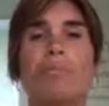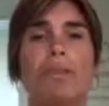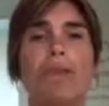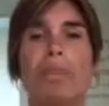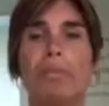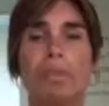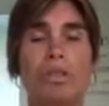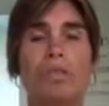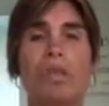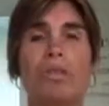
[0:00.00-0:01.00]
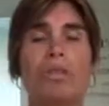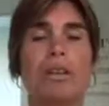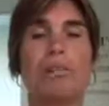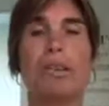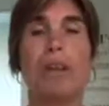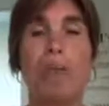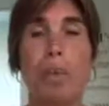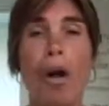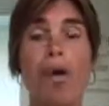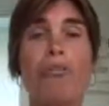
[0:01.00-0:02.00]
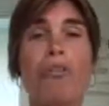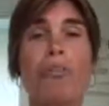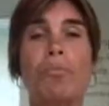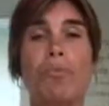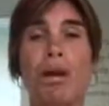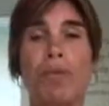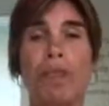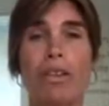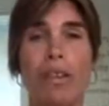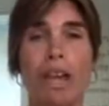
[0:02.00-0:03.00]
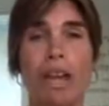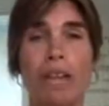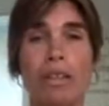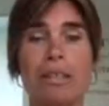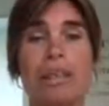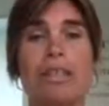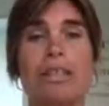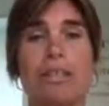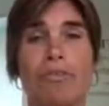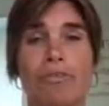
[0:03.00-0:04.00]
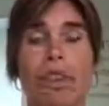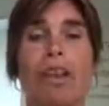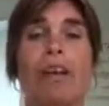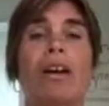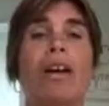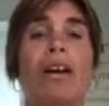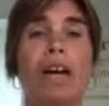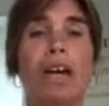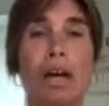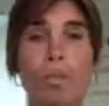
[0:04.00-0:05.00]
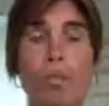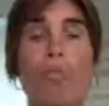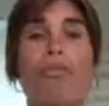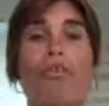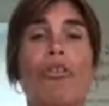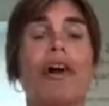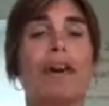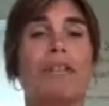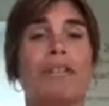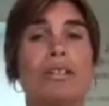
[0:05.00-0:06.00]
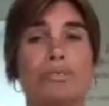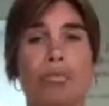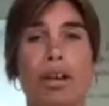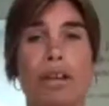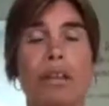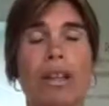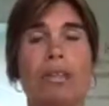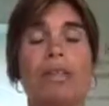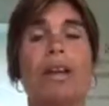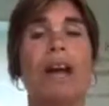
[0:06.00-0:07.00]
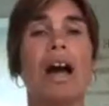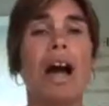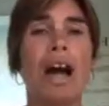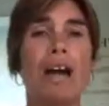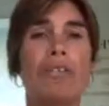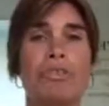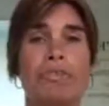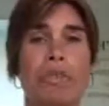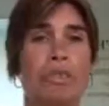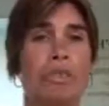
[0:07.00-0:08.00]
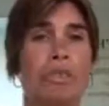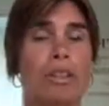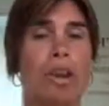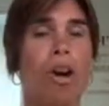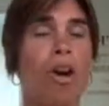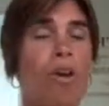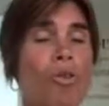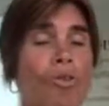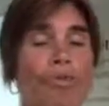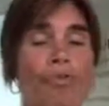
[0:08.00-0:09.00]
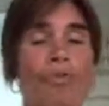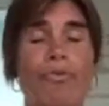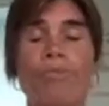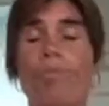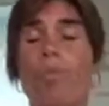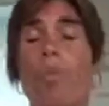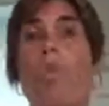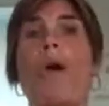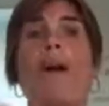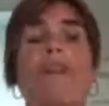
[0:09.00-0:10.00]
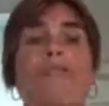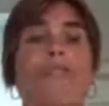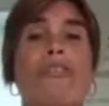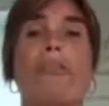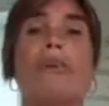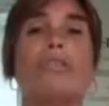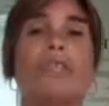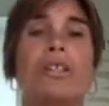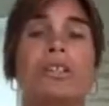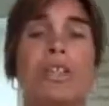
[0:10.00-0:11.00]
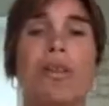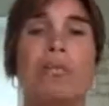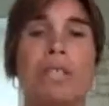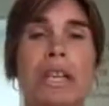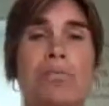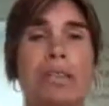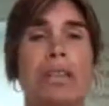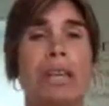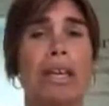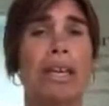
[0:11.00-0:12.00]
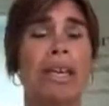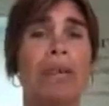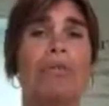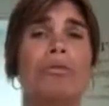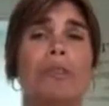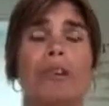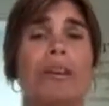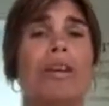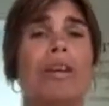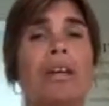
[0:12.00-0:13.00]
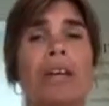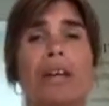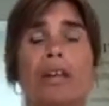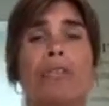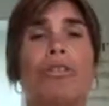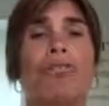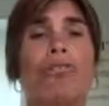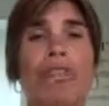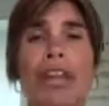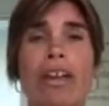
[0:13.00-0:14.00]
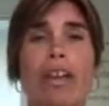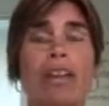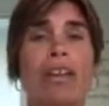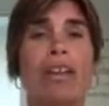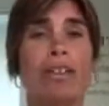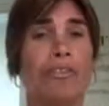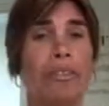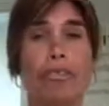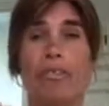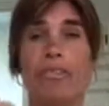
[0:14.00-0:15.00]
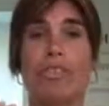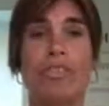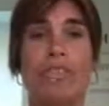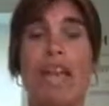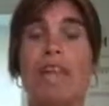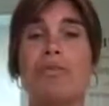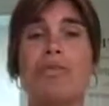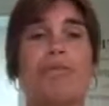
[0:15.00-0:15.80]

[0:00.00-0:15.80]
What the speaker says: it would just, apart from kind of like the anxiety, the fear beforehand in trying this, afterwards the whole wave of emotions that would hit me, the guilt, the fear of the scales, the